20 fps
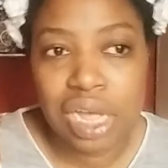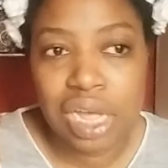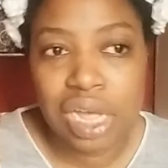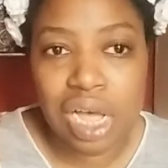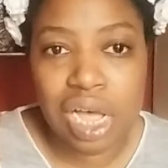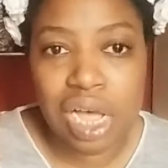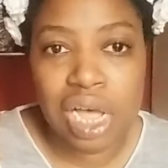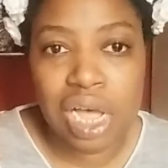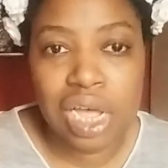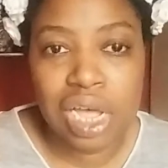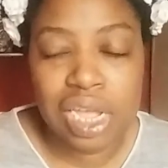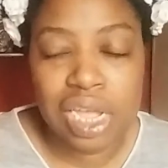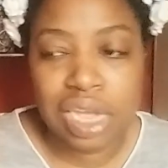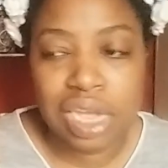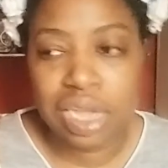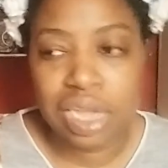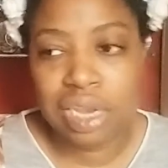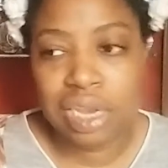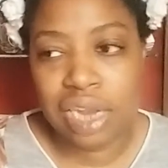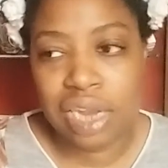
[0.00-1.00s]

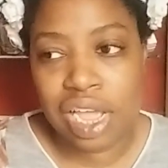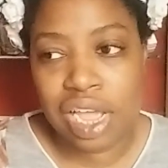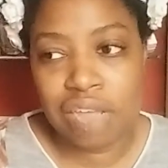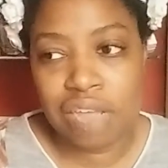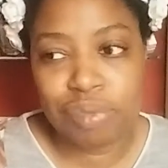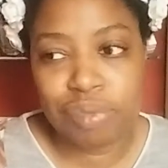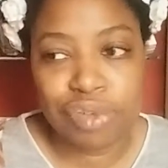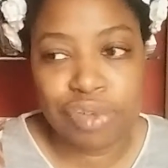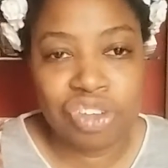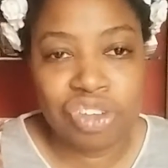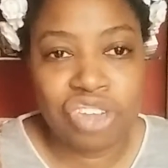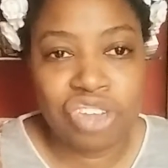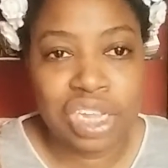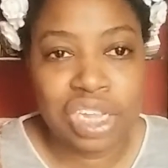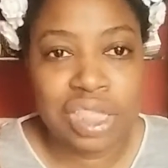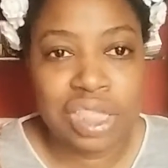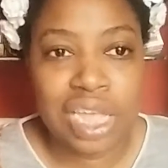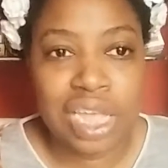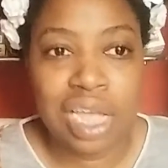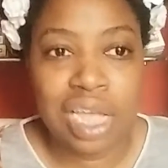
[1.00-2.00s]
And I
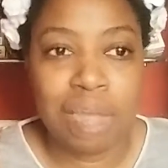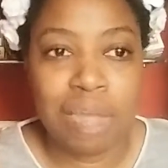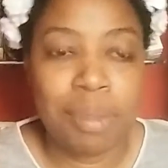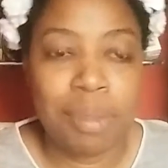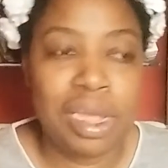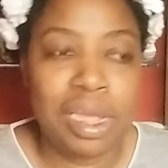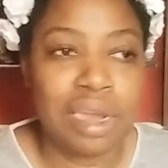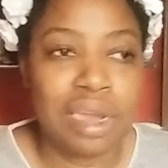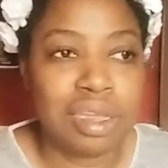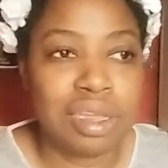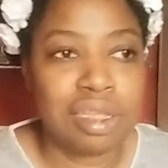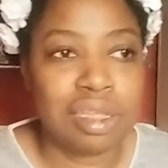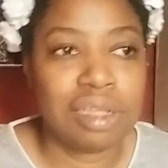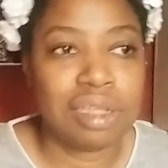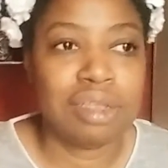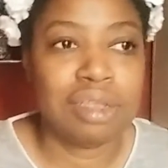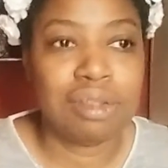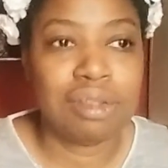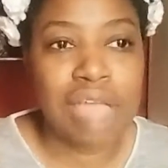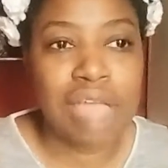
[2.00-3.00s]
appreciate that. A man
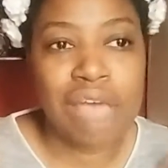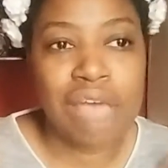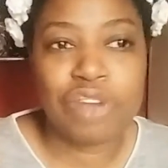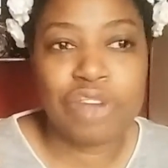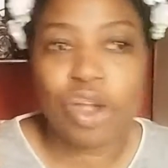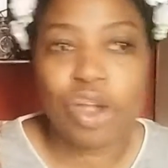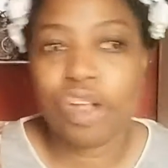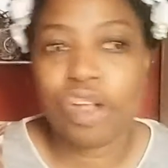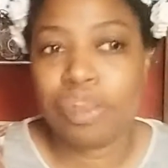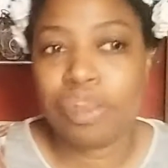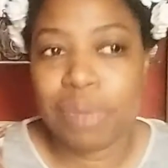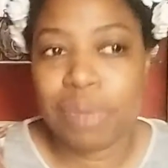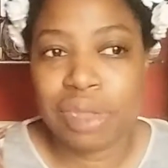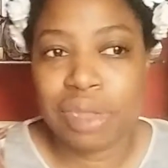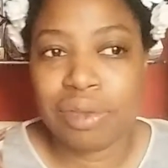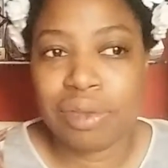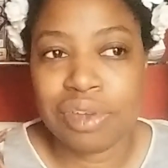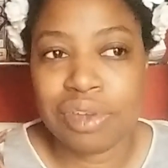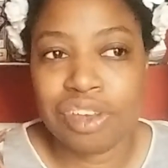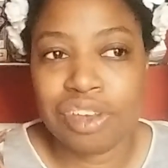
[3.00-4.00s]
could have an
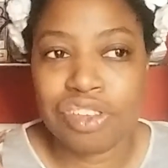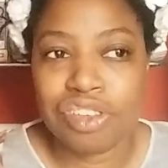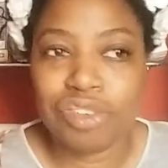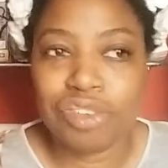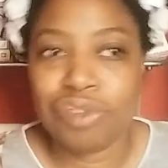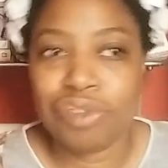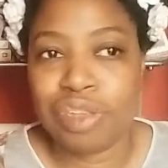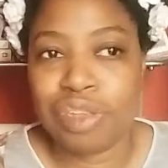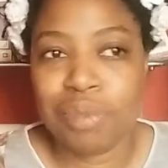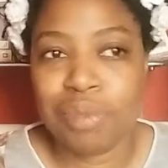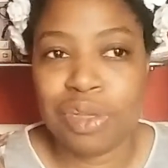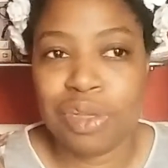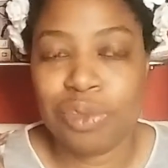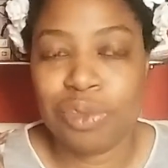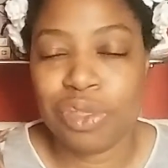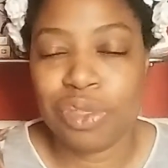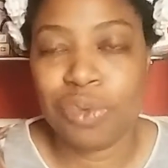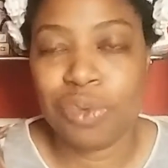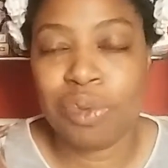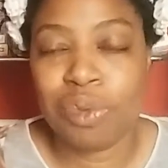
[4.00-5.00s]
argument or disagreement
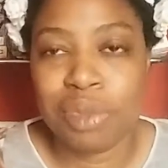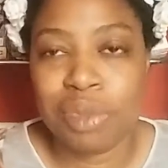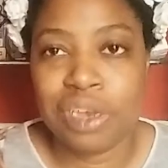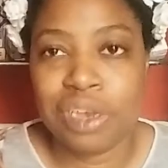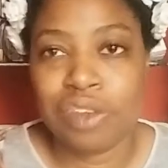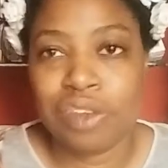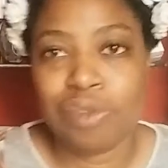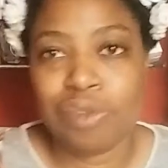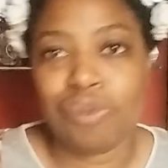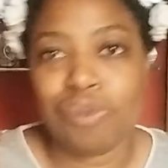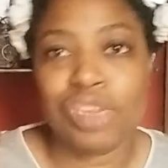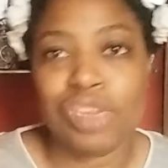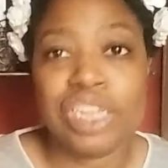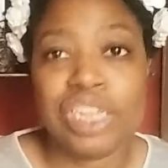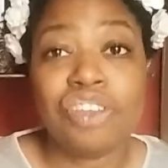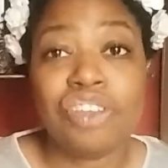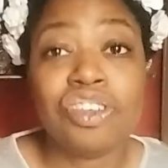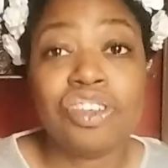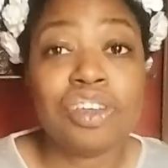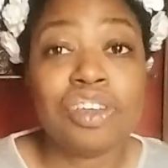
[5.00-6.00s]
with a woman in a
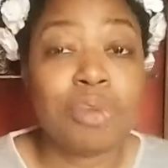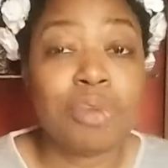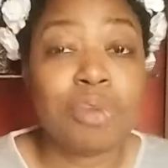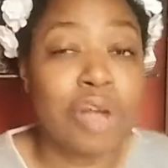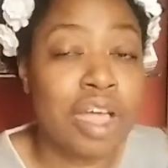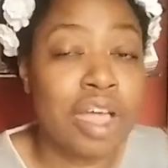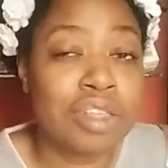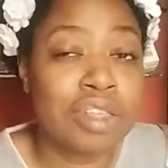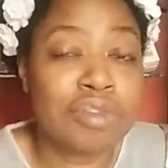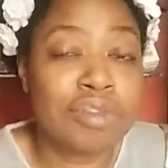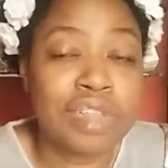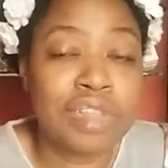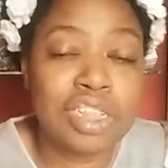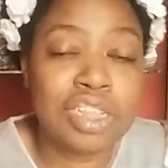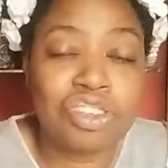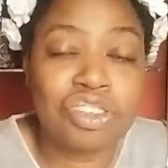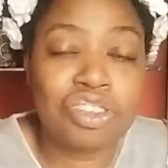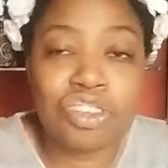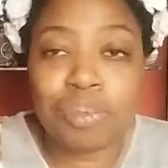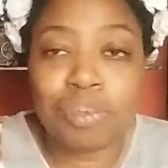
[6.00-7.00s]
relationship or how their
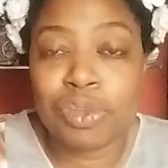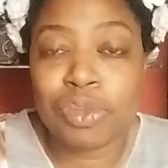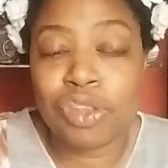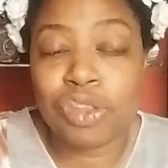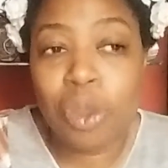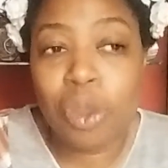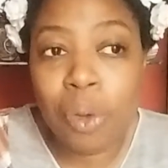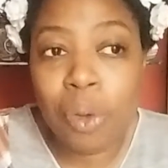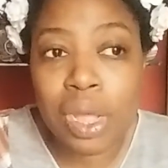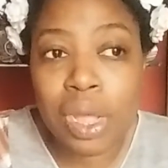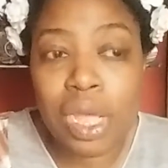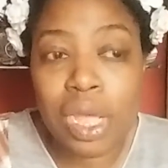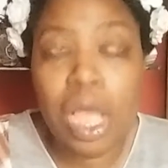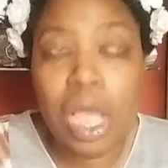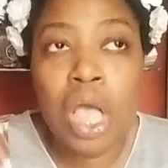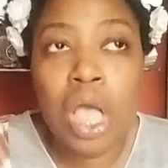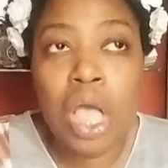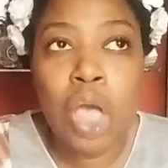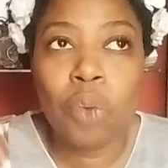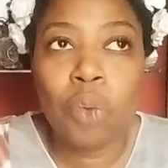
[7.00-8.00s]
relationship is going
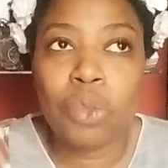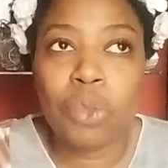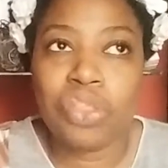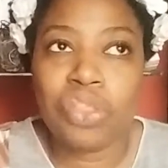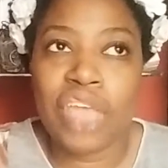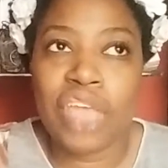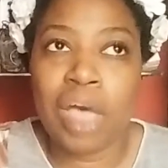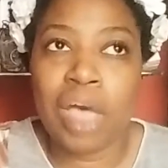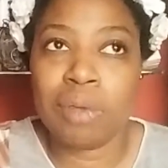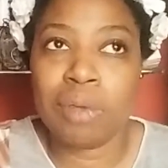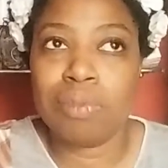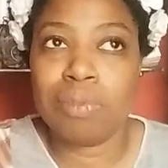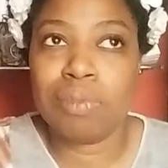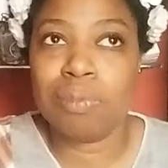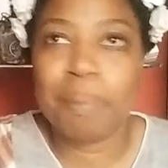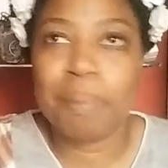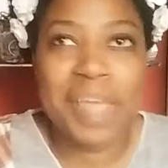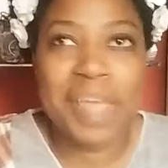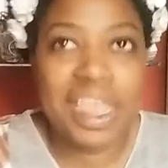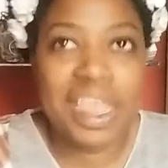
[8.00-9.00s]
without
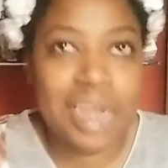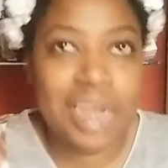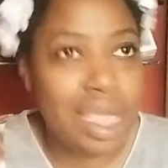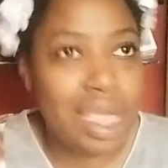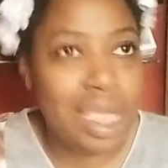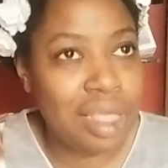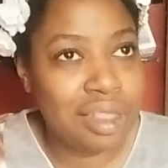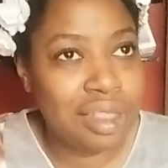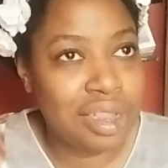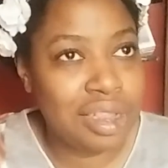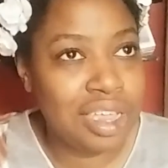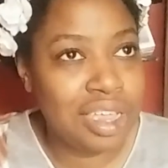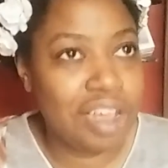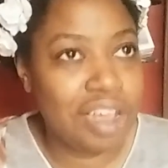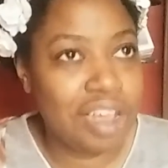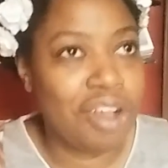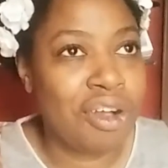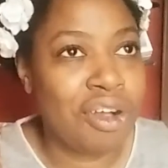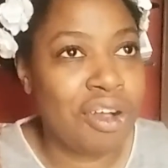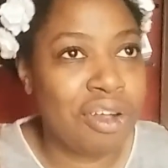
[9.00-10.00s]
manhandling
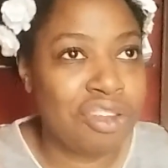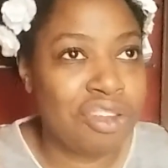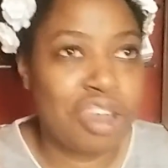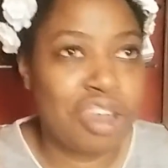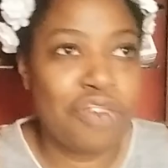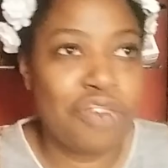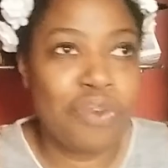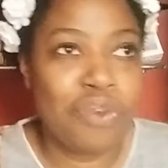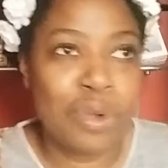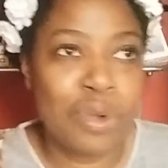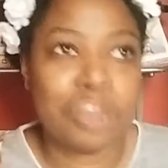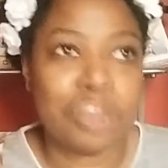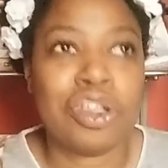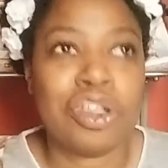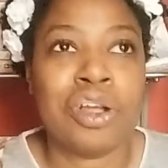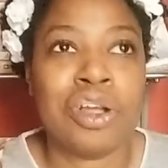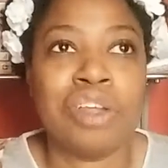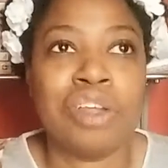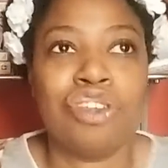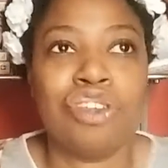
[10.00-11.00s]
her or trying to force
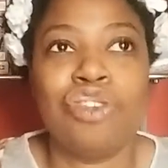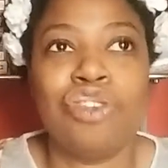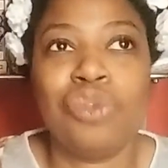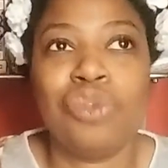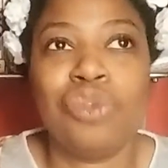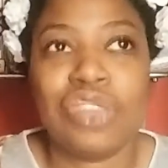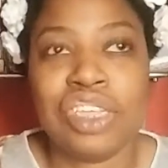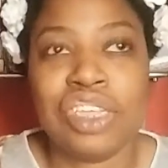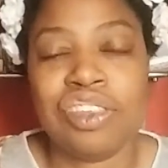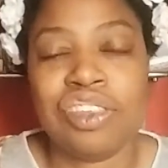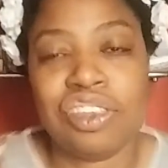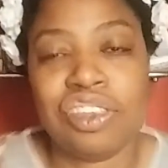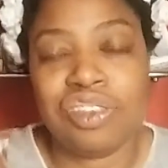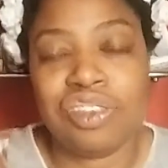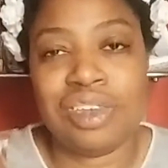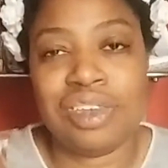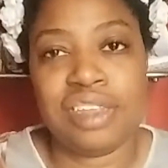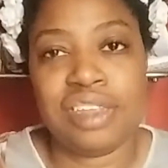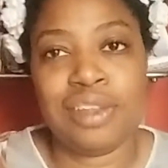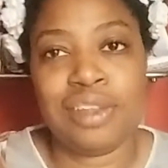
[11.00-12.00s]
her to do things that
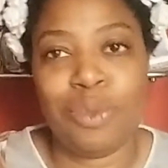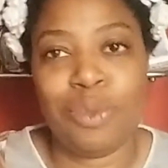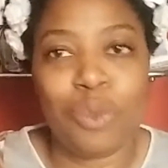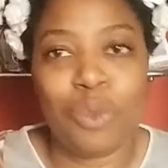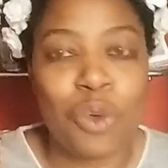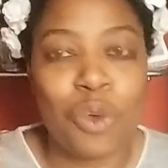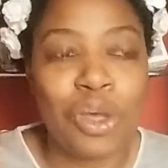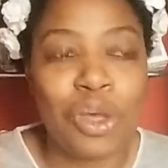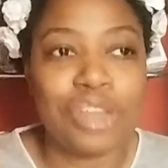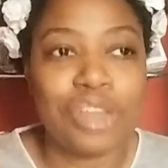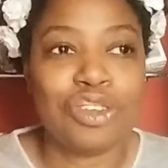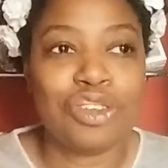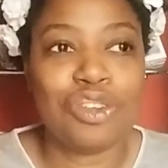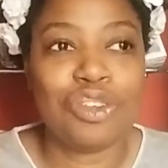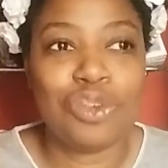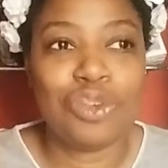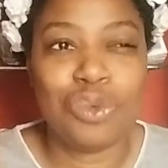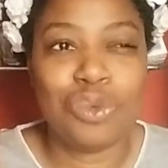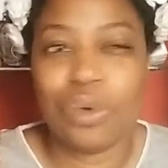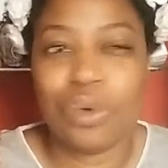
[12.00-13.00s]
she doesn't want to
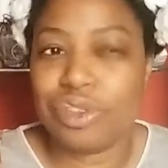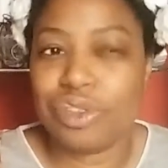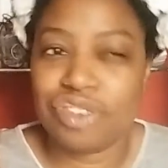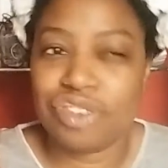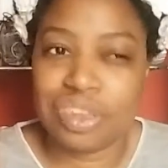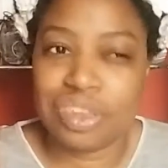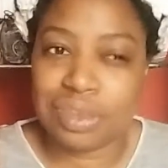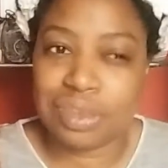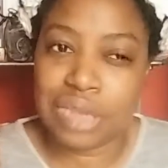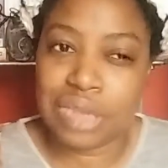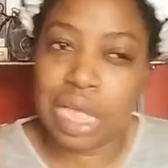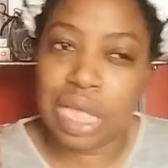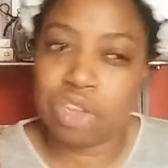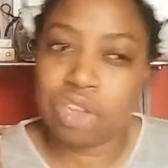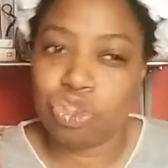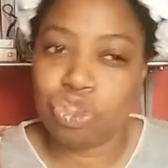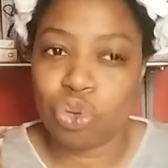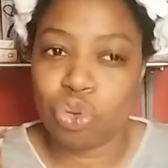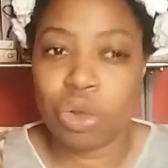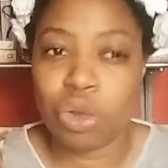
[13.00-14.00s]
do or she's
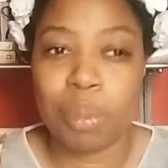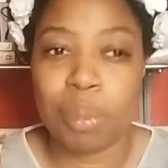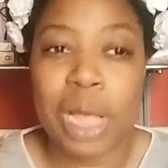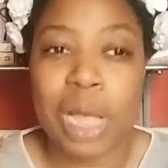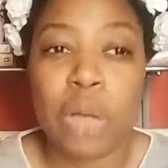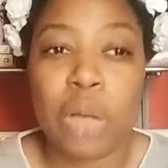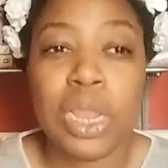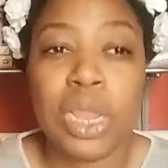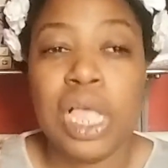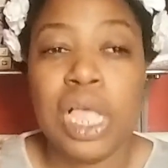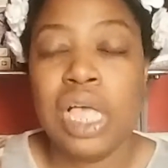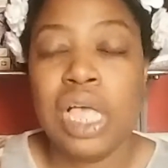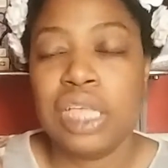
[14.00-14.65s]
not sure about.